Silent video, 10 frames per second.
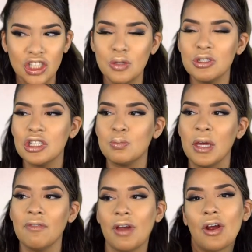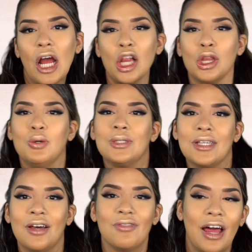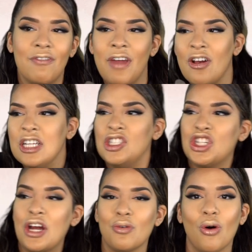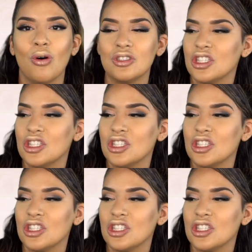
She was just being very elusive, like very general,